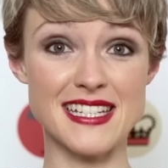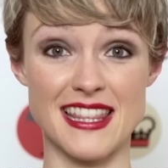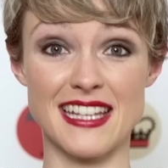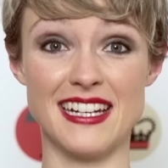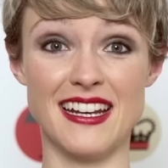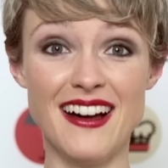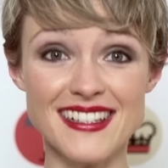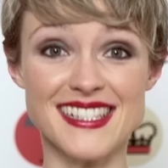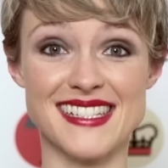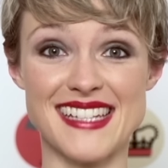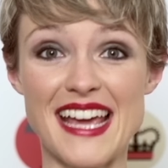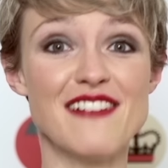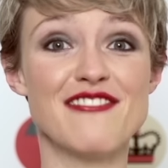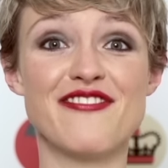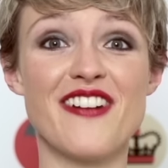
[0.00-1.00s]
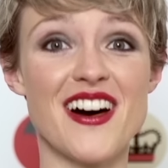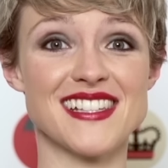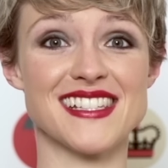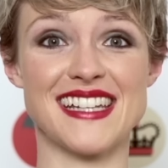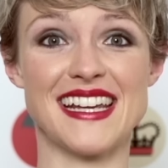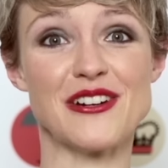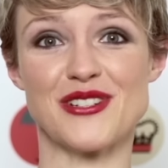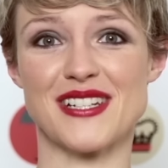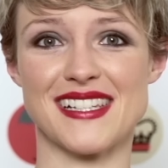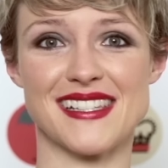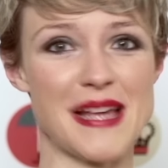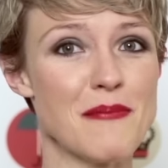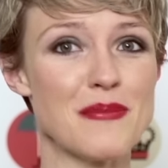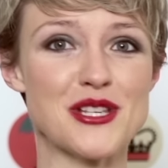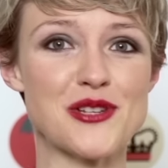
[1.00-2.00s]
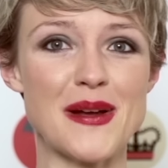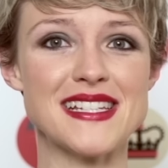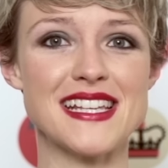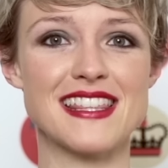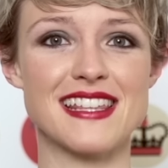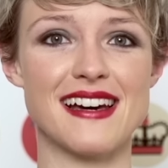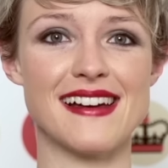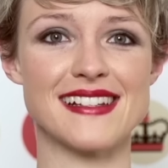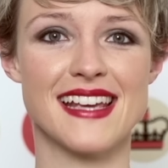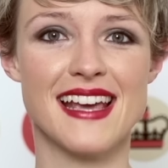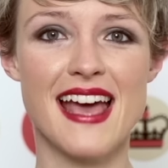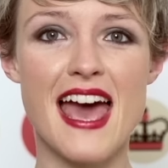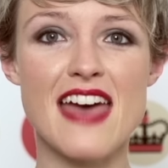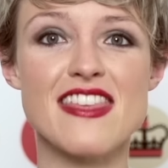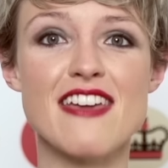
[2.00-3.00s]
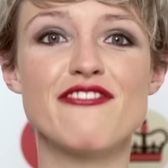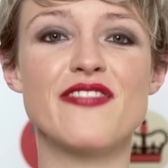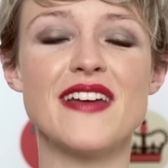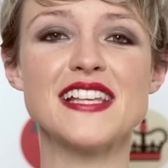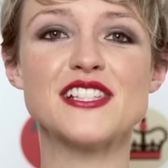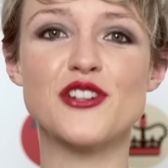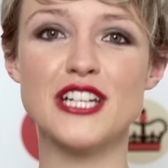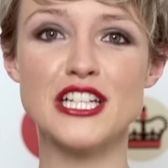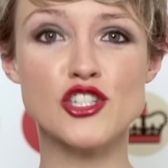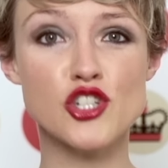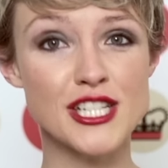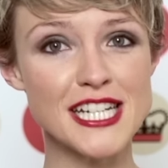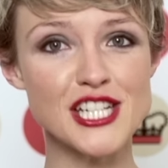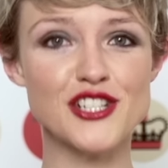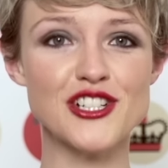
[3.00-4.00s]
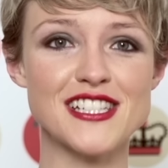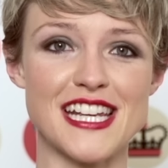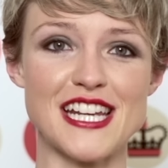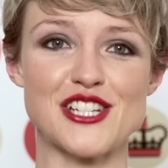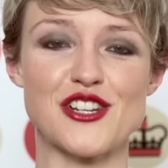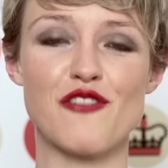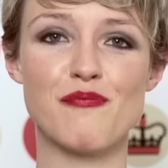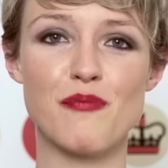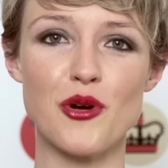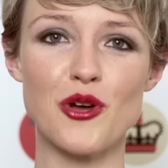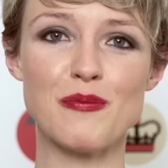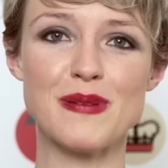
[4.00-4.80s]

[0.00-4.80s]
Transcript: the last day of fasting on December 23rd, they feast on a traditional dish of boiled